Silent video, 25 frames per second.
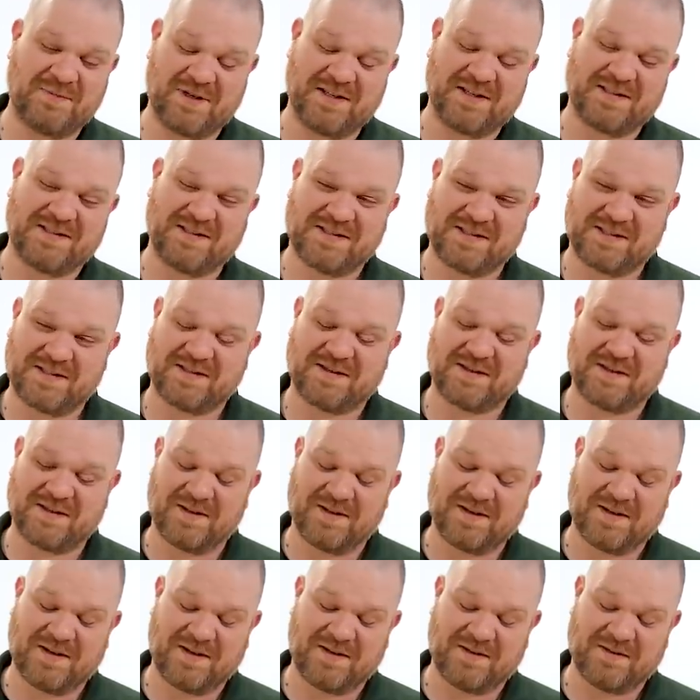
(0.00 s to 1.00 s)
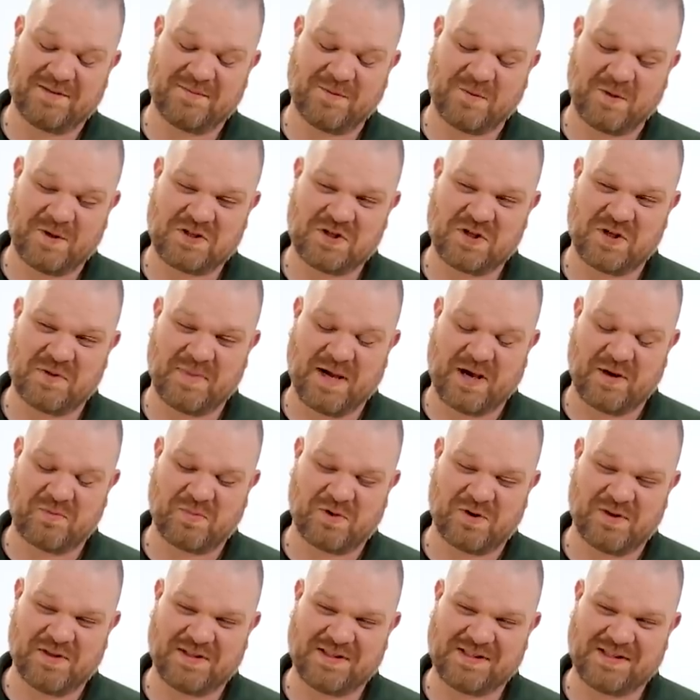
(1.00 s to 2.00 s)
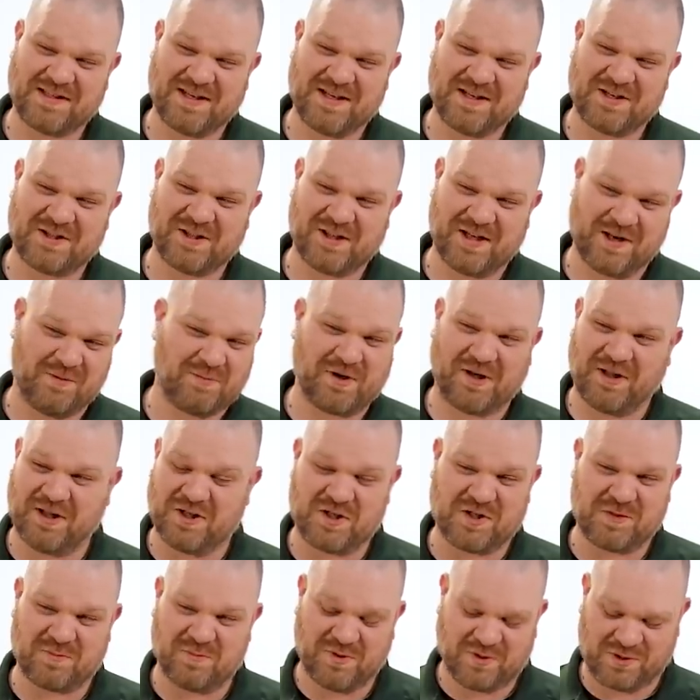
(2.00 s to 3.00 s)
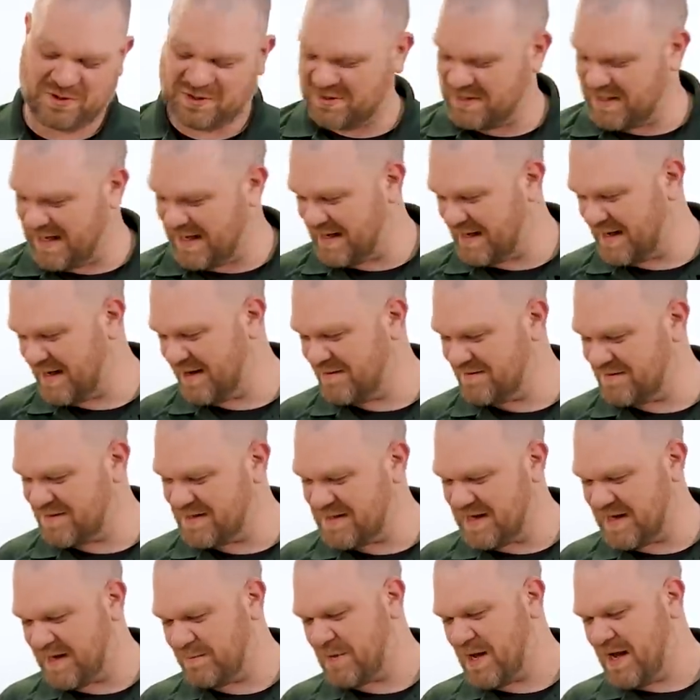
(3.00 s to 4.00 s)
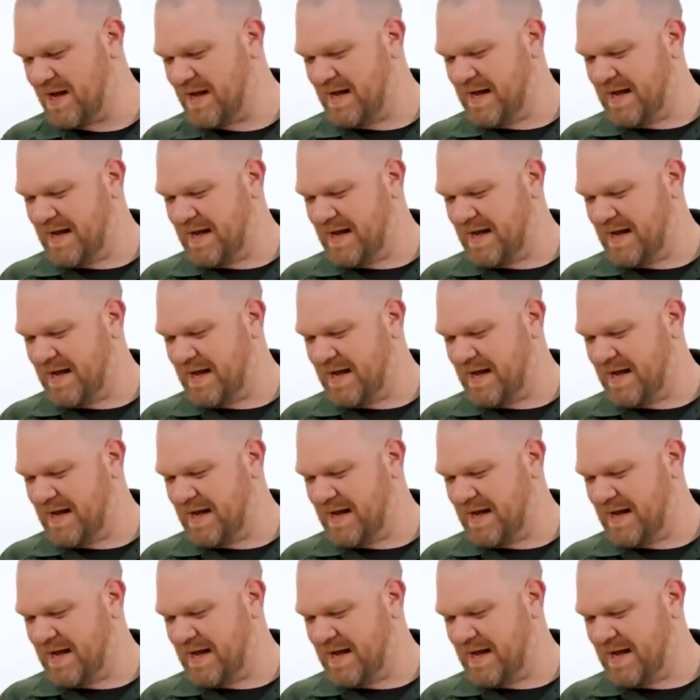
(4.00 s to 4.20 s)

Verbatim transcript: because this is a question about pronunciation, and I probably just butchered the heck out of his name.